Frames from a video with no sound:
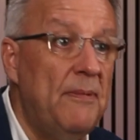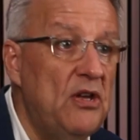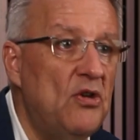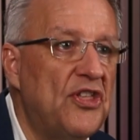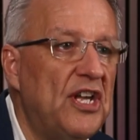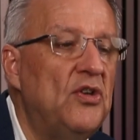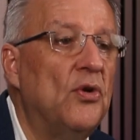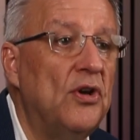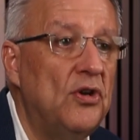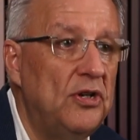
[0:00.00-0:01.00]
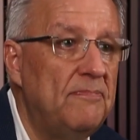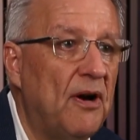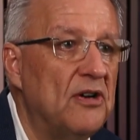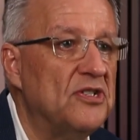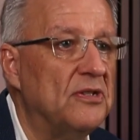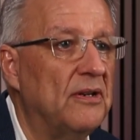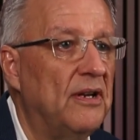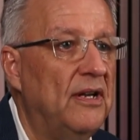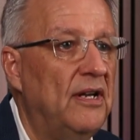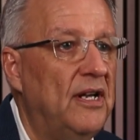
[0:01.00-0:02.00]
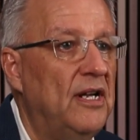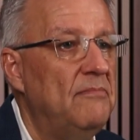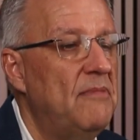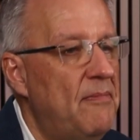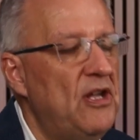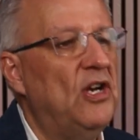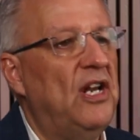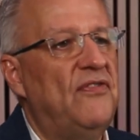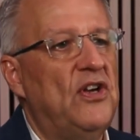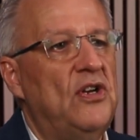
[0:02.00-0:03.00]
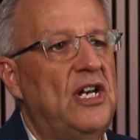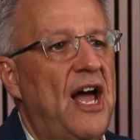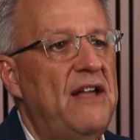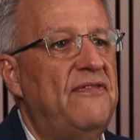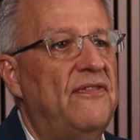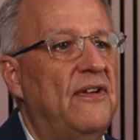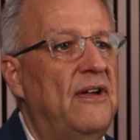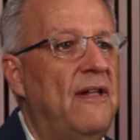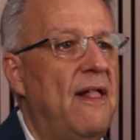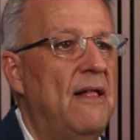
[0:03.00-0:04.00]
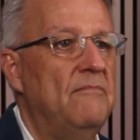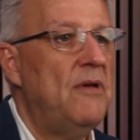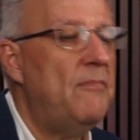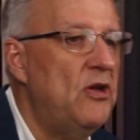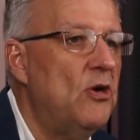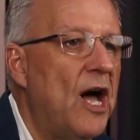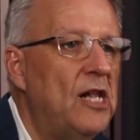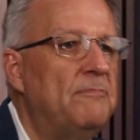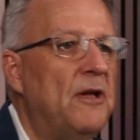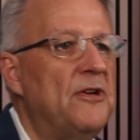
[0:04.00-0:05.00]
you think you're a good person. Maybe you live a good life. Maybe you help other